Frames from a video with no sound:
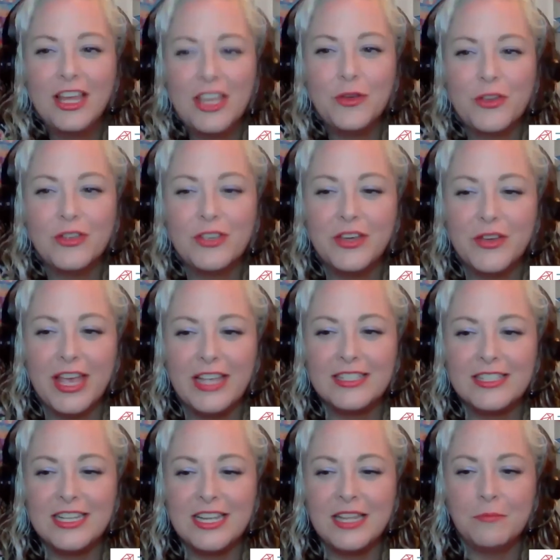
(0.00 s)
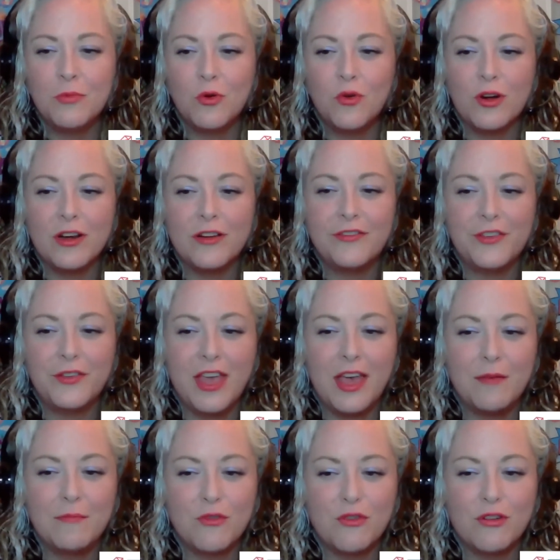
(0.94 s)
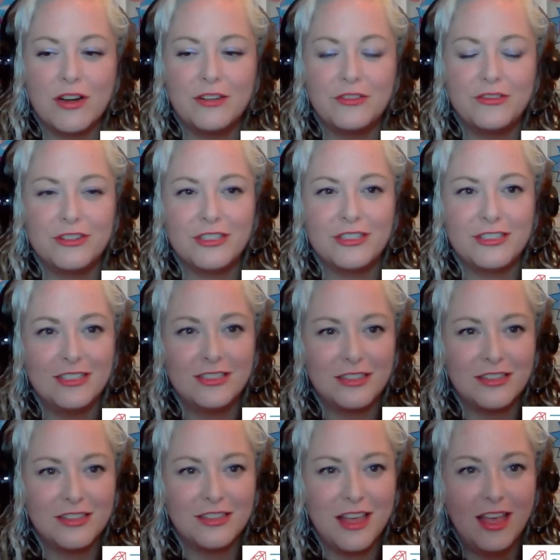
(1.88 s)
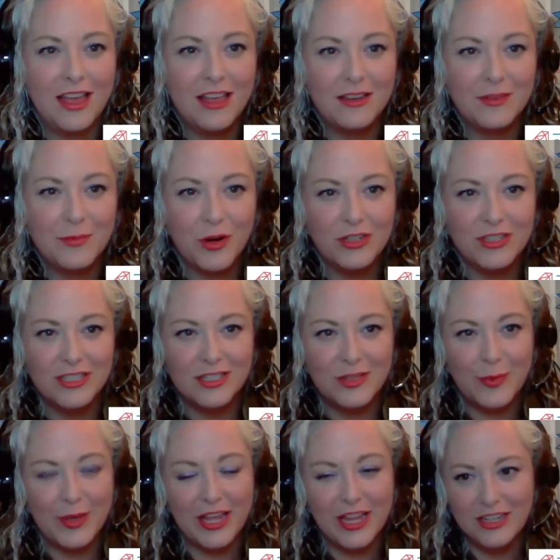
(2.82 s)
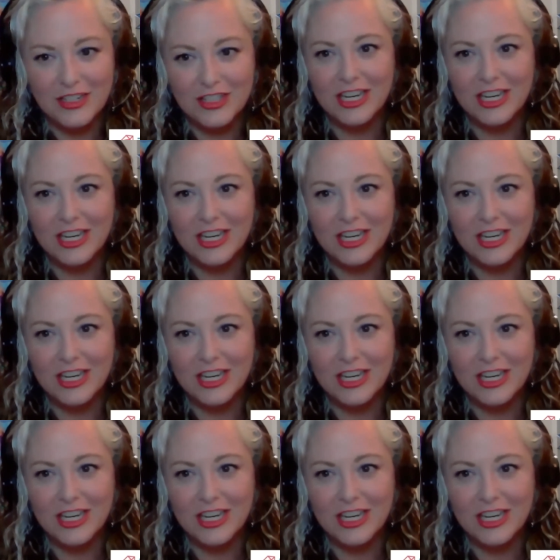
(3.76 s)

you get seen more if you get more interest and participation.